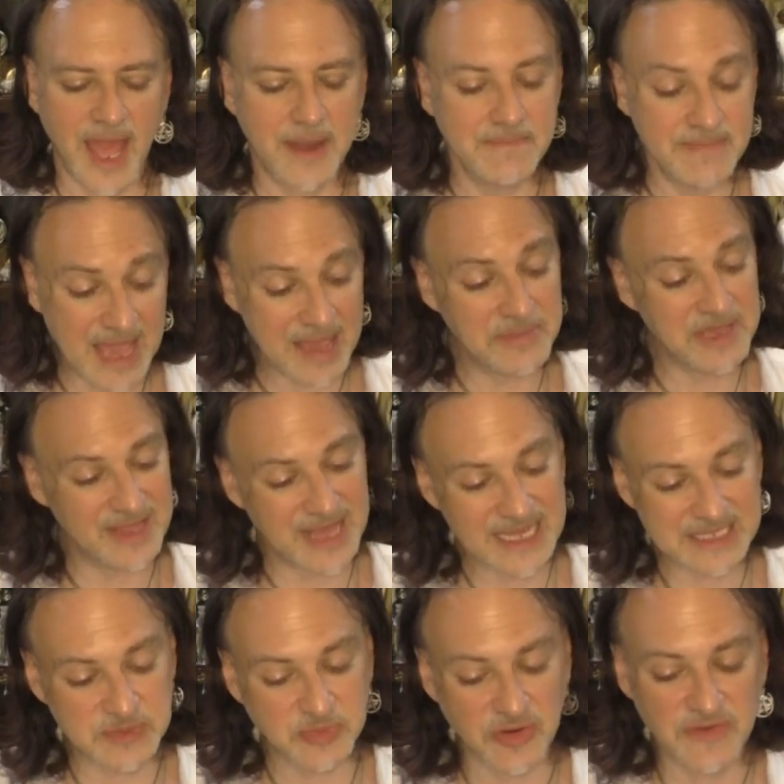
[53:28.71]
And maybe
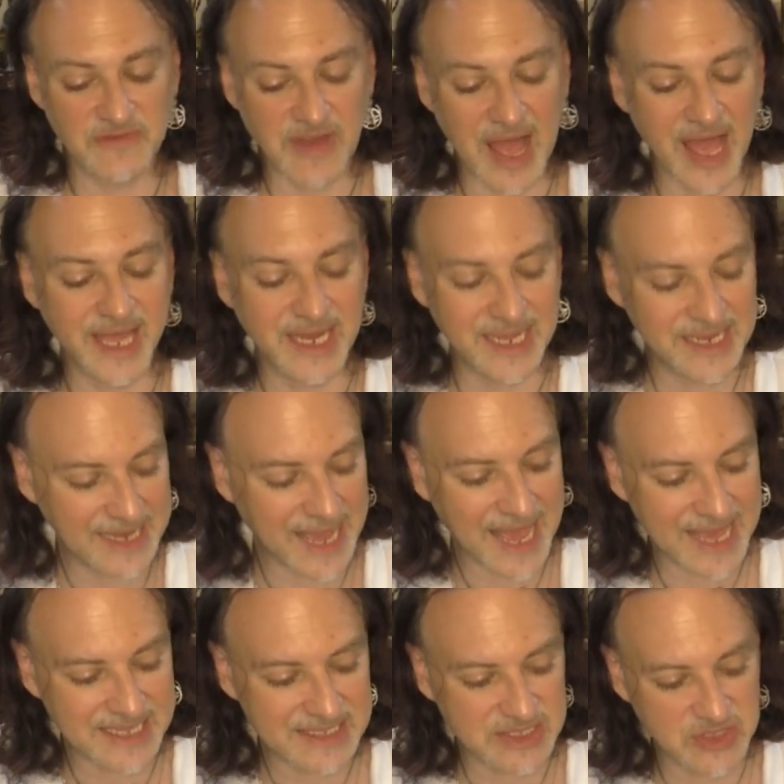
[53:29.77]
that's provided
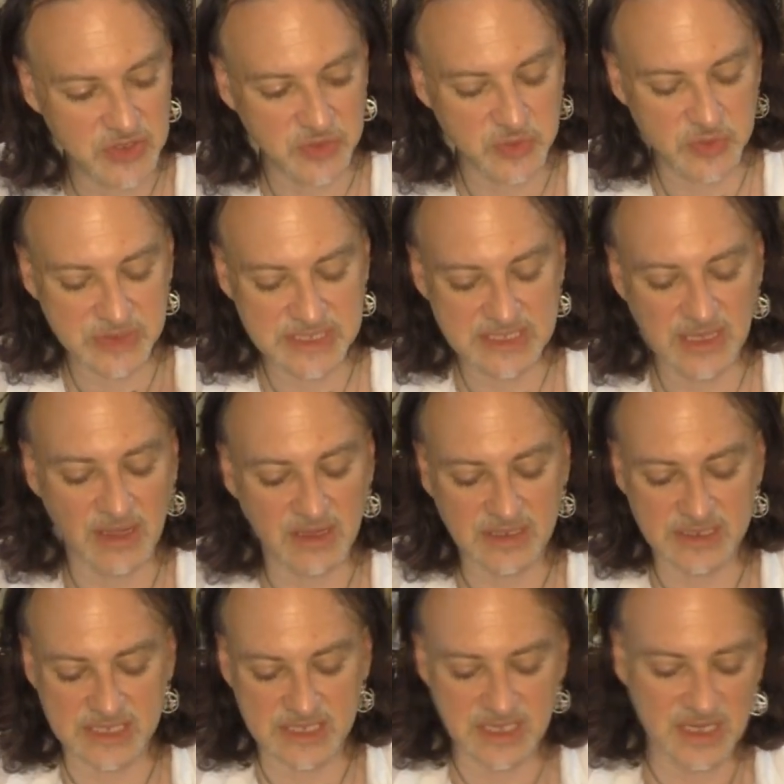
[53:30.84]
as the
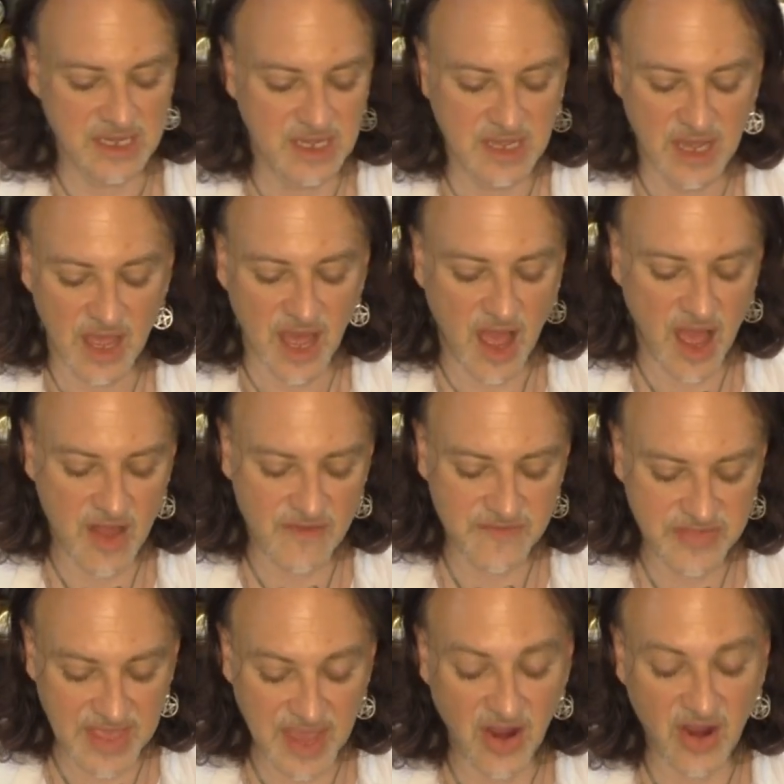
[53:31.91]
result
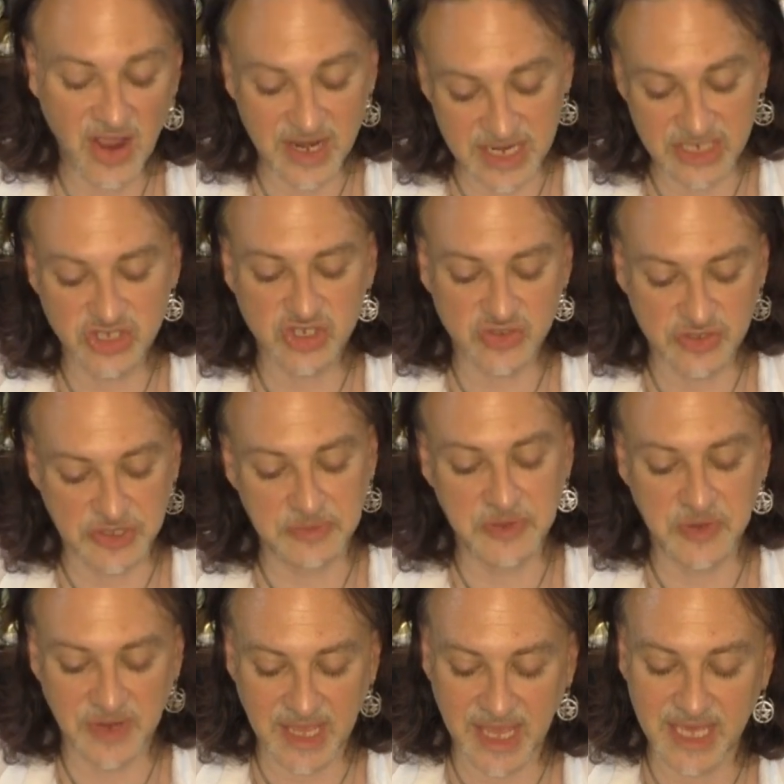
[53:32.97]
of their initial
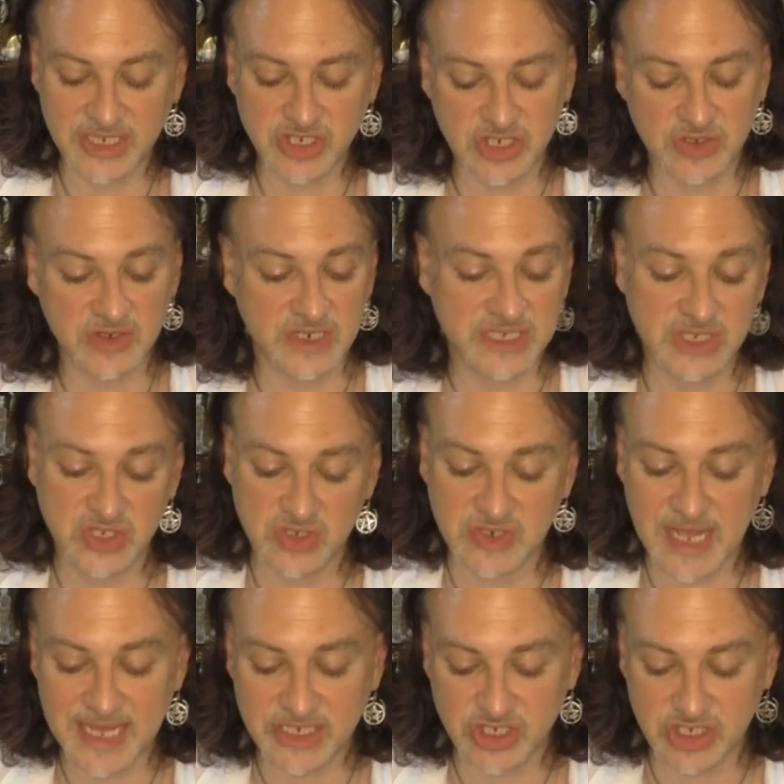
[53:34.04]
communication or
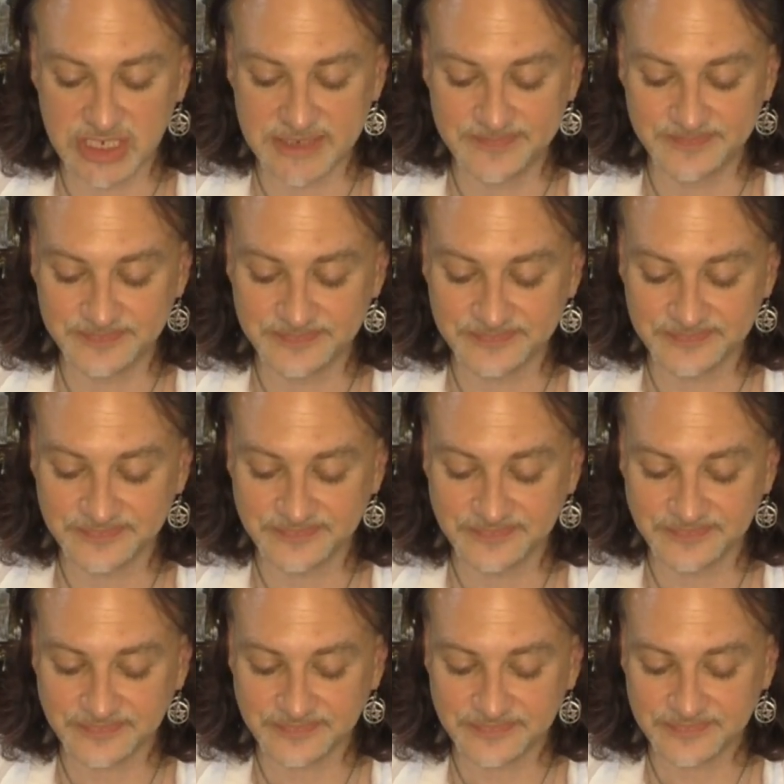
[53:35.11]
interaction.
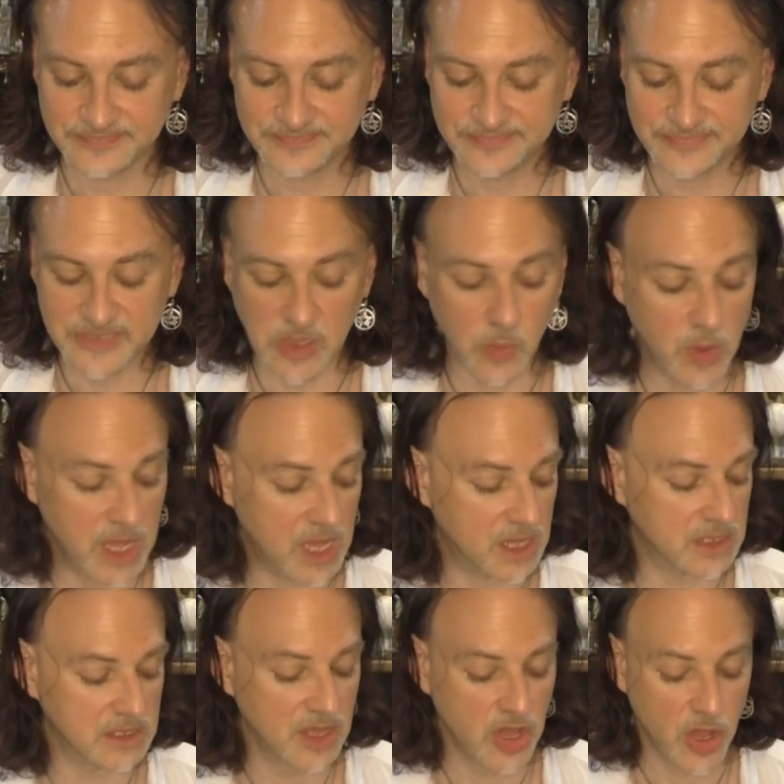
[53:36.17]

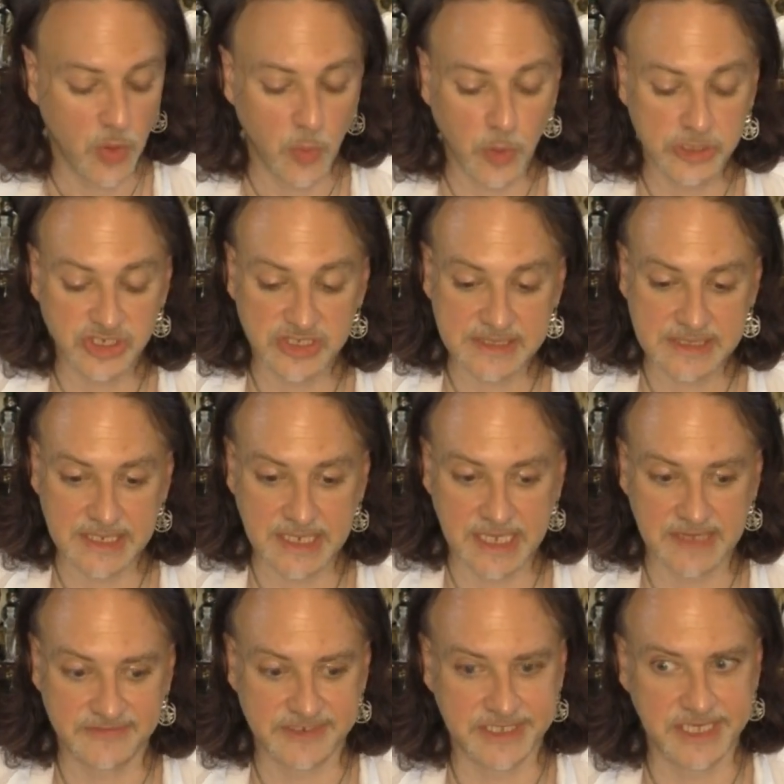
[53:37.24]
Well, We're just going to
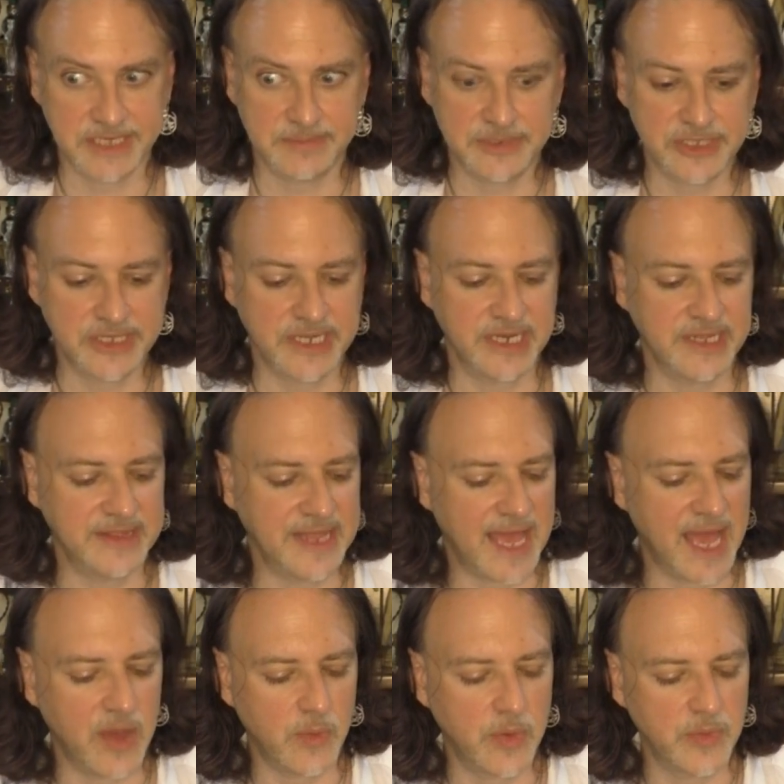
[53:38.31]
have to keep looking at
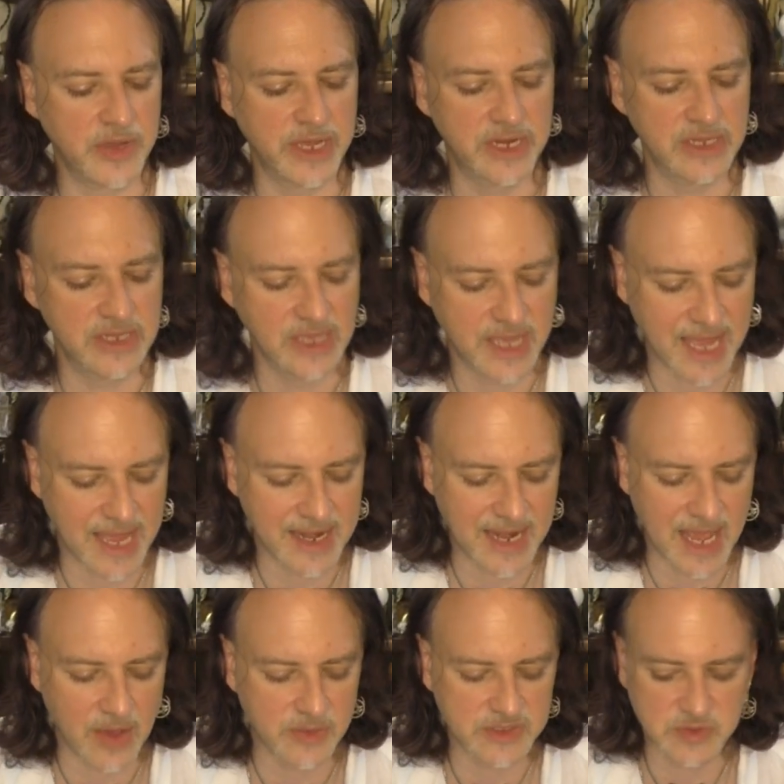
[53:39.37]
that. What we're going to look at
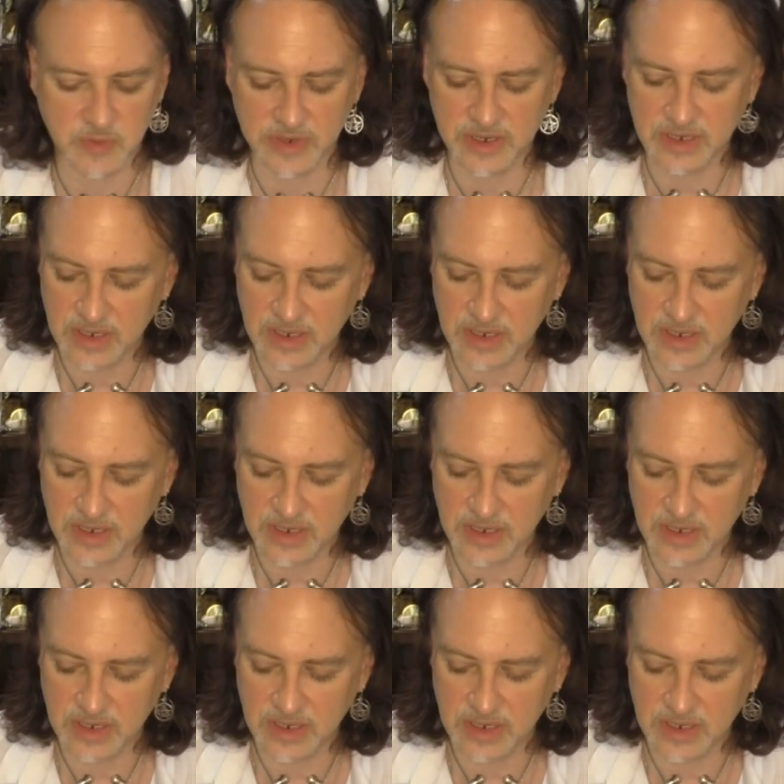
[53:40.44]
now is